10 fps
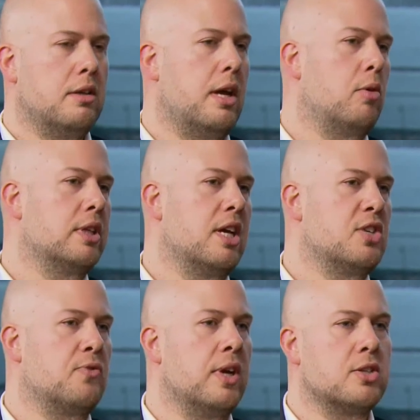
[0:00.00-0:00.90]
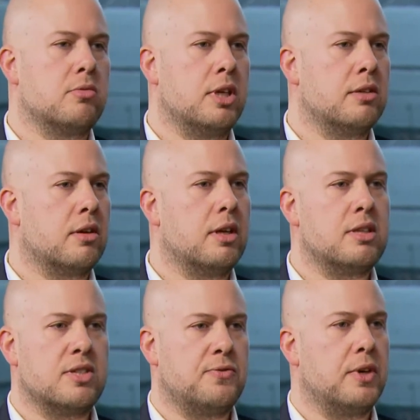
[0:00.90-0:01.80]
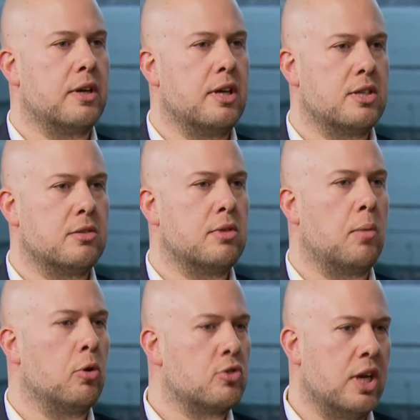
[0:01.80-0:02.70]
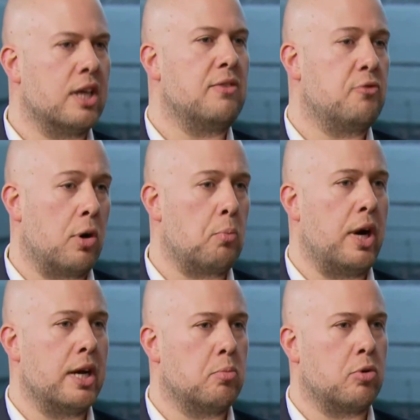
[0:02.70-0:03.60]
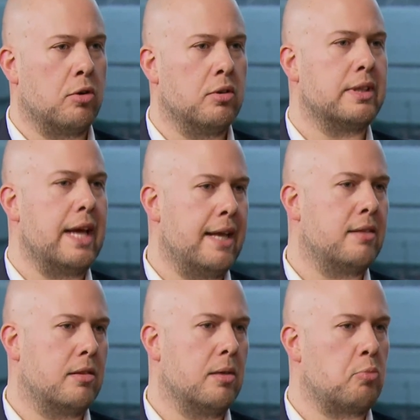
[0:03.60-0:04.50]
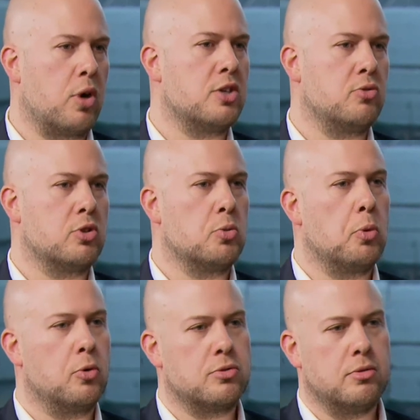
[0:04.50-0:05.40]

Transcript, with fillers: nowadays thanks to the internet it's very easy to double check if you are buying a product at the price you are supposed